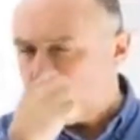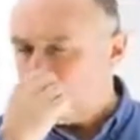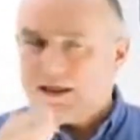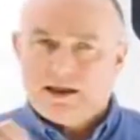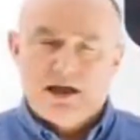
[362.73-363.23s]
I
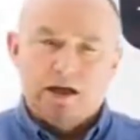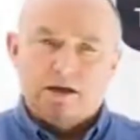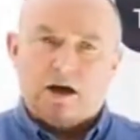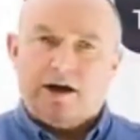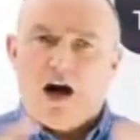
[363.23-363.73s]
think it's
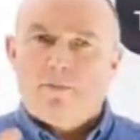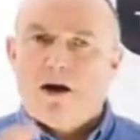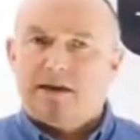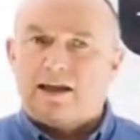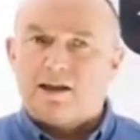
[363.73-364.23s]
going up,
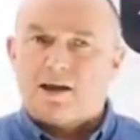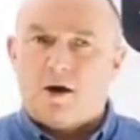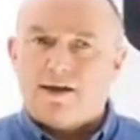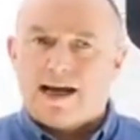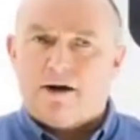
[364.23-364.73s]
I think it's
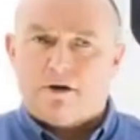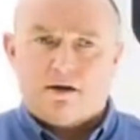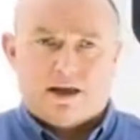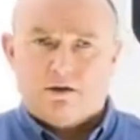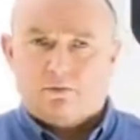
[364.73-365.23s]
going down,
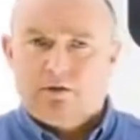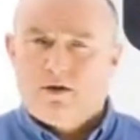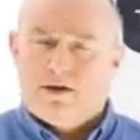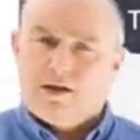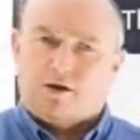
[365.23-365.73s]
I think
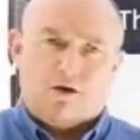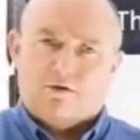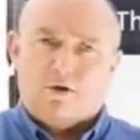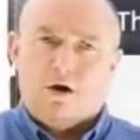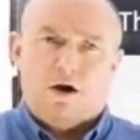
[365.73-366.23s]
that this is
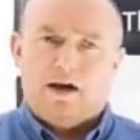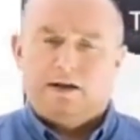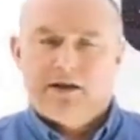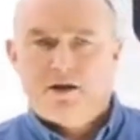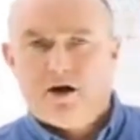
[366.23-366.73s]
going too high,
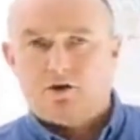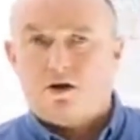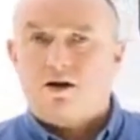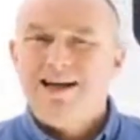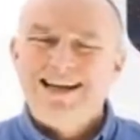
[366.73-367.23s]
this is going
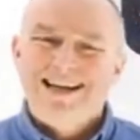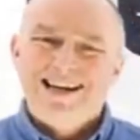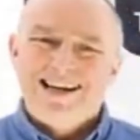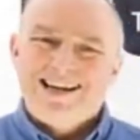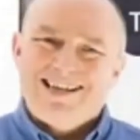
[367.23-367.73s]
too low.
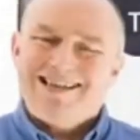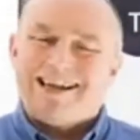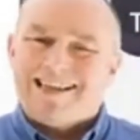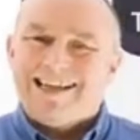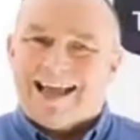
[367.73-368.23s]
There's
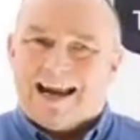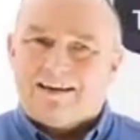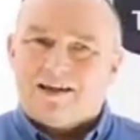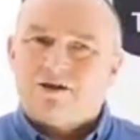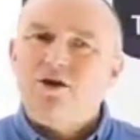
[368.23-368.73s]
nothing in
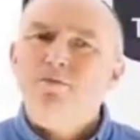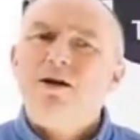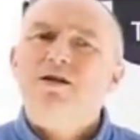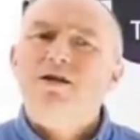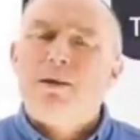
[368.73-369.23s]
that. There's too
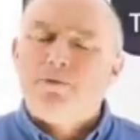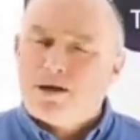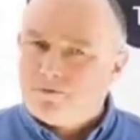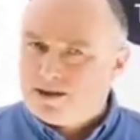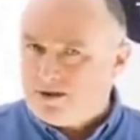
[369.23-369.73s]
much
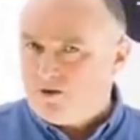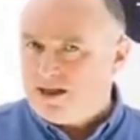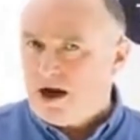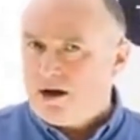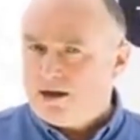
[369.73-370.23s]

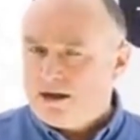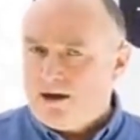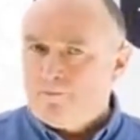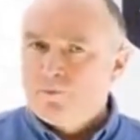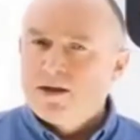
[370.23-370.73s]
subjectivity going in
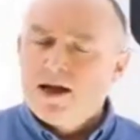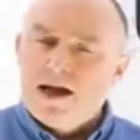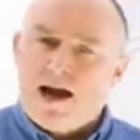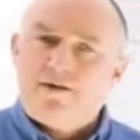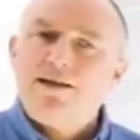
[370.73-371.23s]
there.
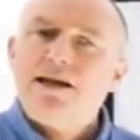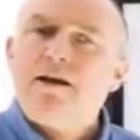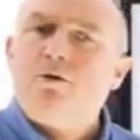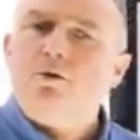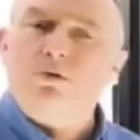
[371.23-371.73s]
Having
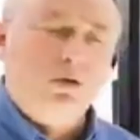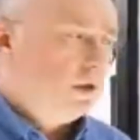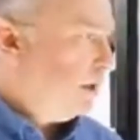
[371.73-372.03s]
technical